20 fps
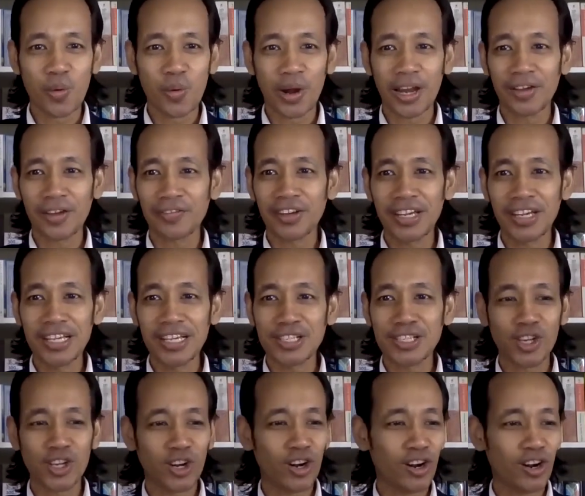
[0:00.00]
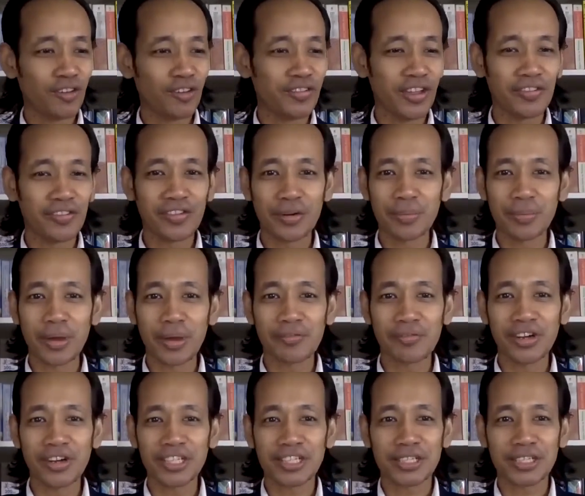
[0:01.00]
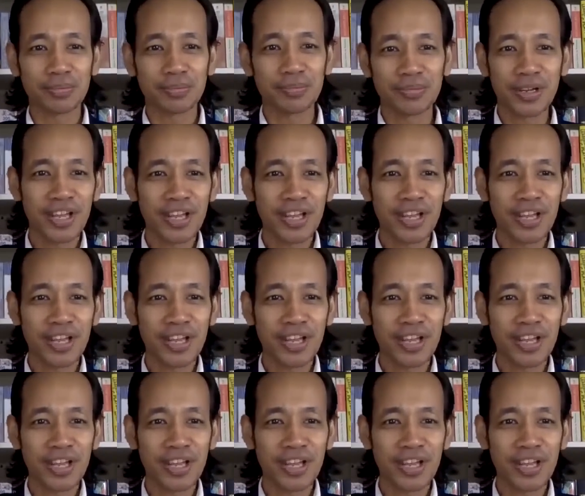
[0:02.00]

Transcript: whatever is your favorite beverage.